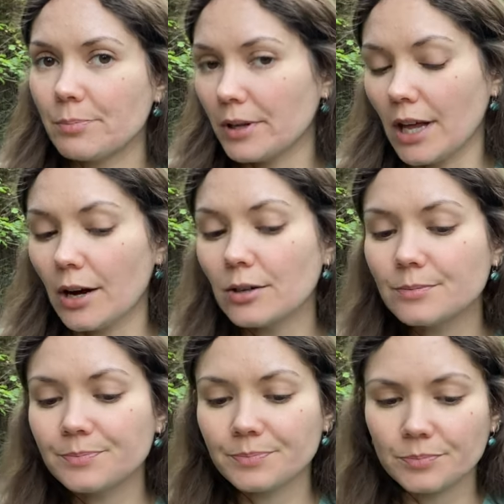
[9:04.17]
below.
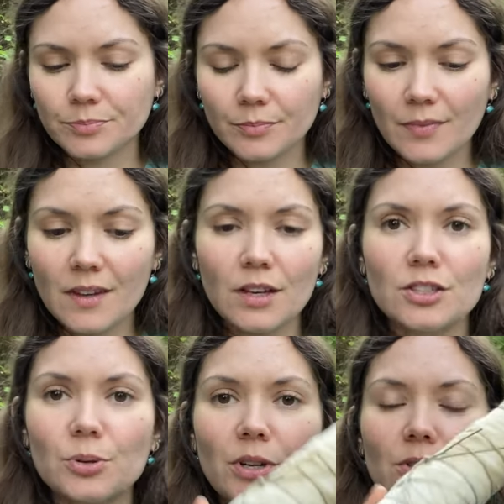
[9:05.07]

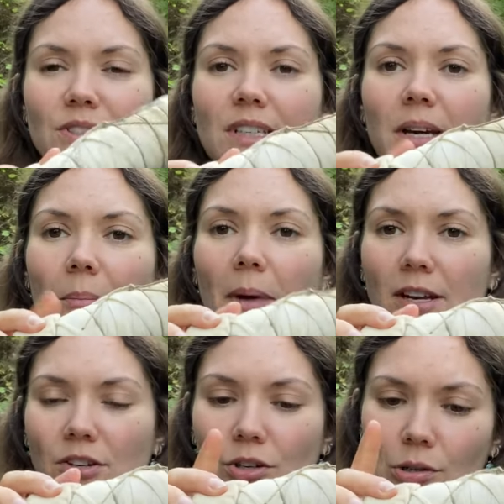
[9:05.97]
So I used like a
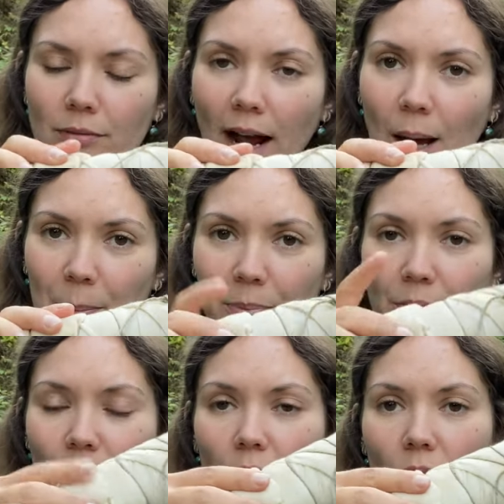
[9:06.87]
medical wrap
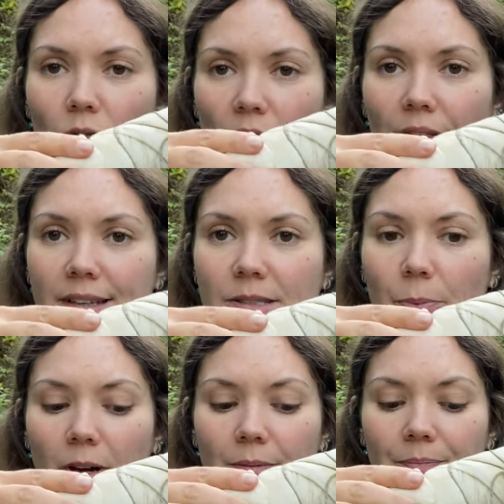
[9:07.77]
over this
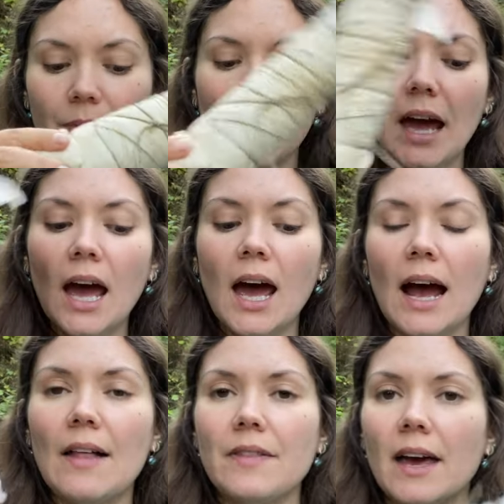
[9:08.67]
one,
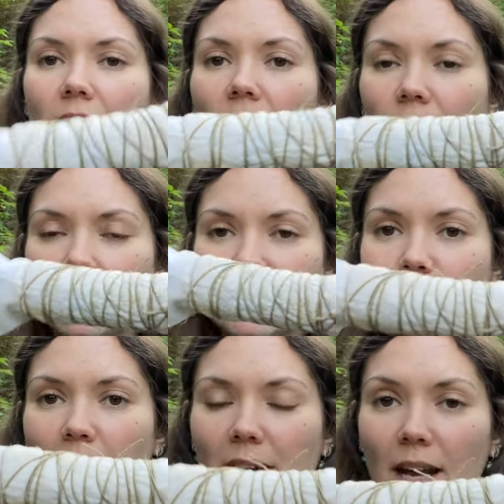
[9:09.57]
and then on this
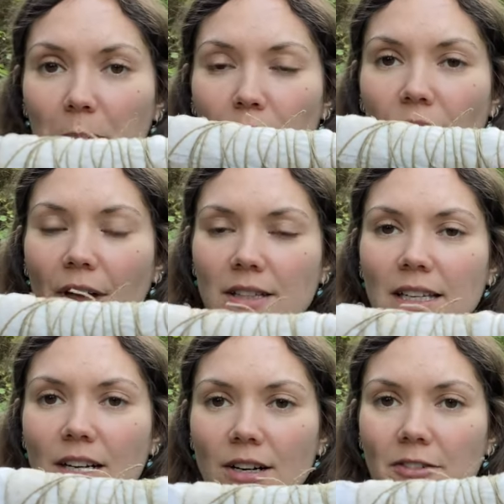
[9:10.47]
one I put that
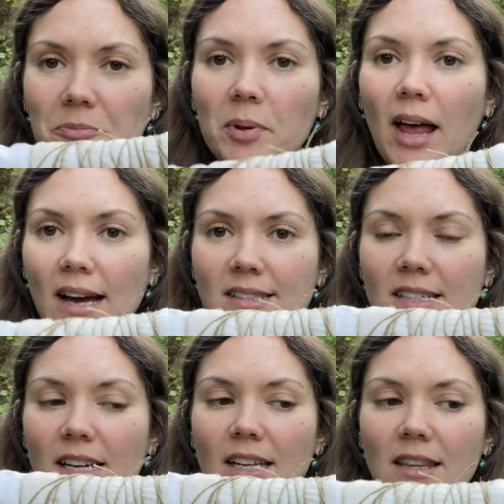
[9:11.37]
layer of
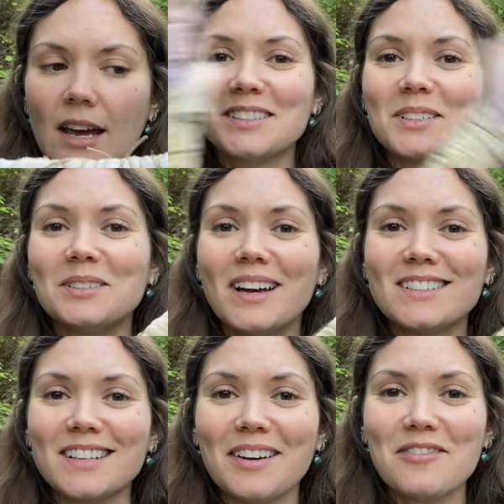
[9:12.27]
plastic in there. So
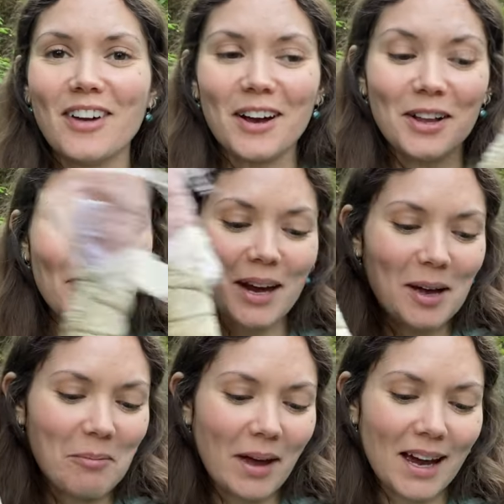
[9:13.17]
let's unveil
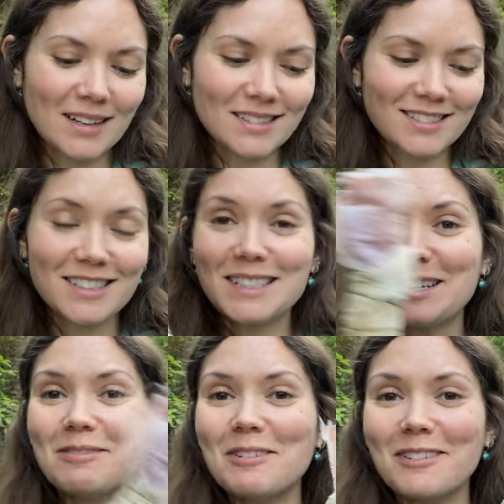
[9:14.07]
them and see
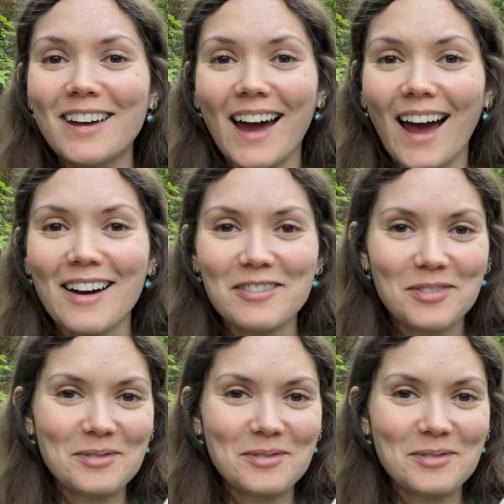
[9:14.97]
what we have.